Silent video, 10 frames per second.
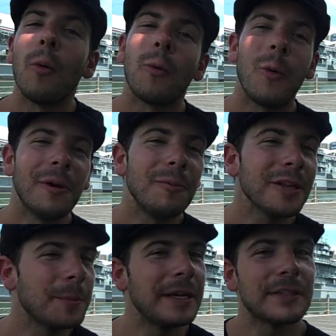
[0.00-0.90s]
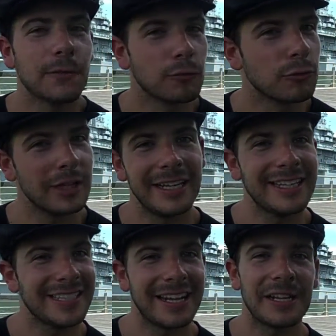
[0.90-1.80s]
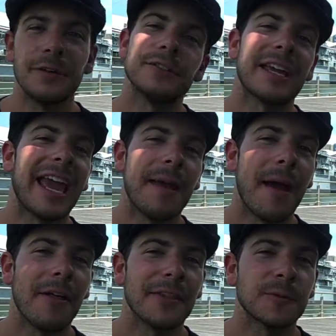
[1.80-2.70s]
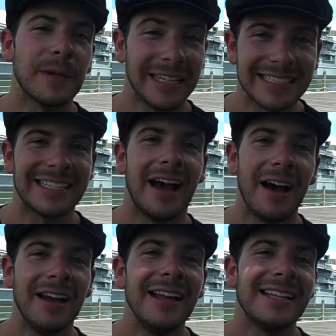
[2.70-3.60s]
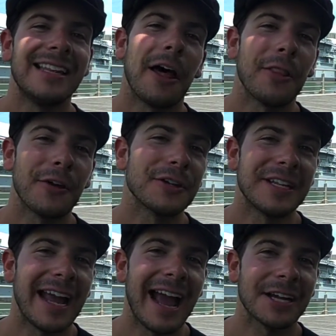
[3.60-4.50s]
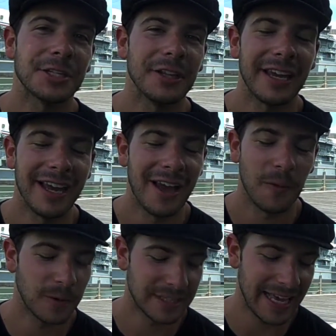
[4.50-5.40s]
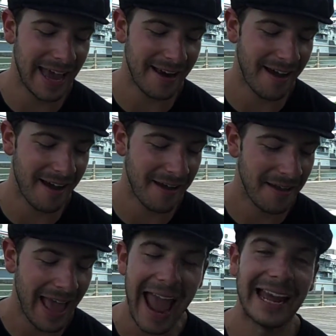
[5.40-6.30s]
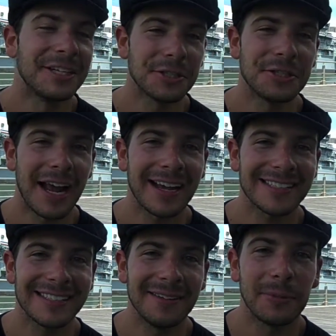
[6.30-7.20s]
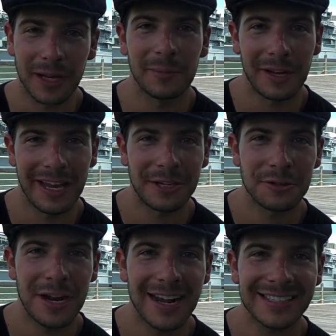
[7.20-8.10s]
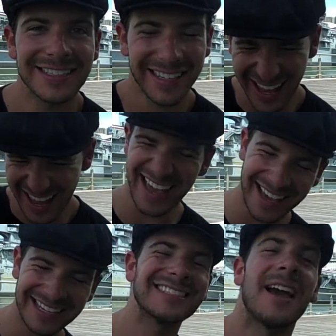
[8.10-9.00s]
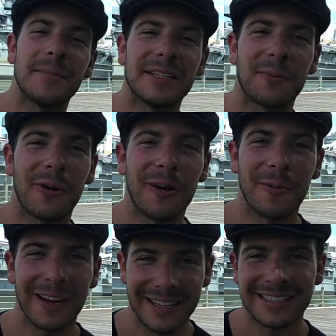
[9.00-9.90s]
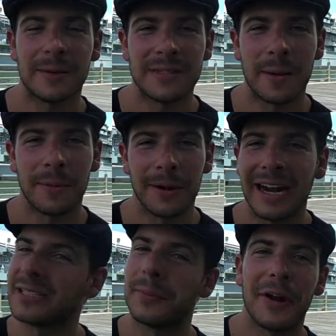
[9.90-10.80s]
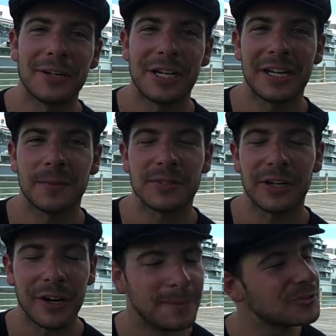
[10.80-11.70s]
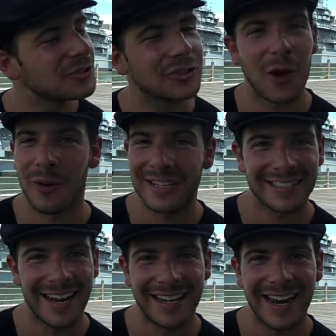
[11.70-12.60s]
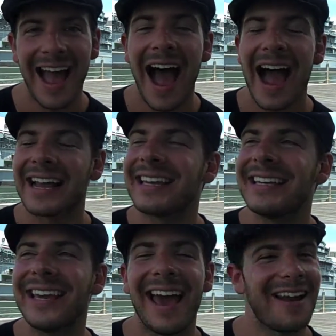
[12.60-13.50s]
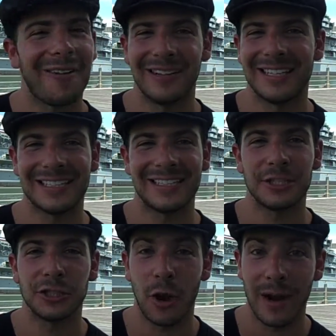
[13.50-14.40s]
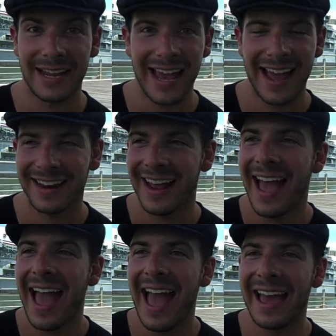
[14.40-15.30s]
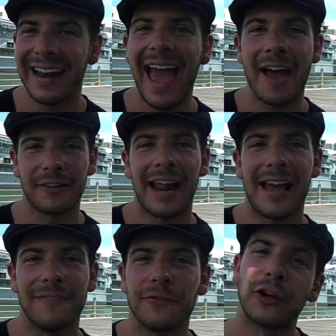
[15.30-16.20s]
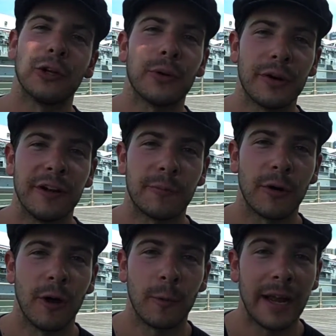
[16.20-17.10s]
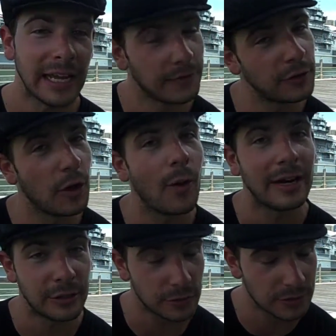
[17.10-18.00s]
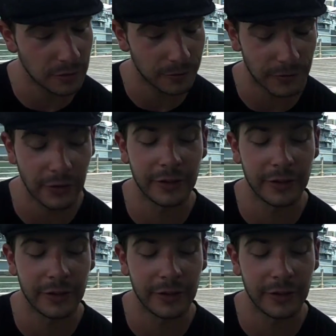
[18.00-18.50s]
One really piece of really exciting news that came out this week, on Thursday actually, was that Andrew Jackson, Bloody Bloody Andrew Jackson, is coming to Broadway in September at the Bernard Jacobs Theater. I'm so excited. I cannot wait to see this show again and have it have the glory of Broadway, even though I do still feel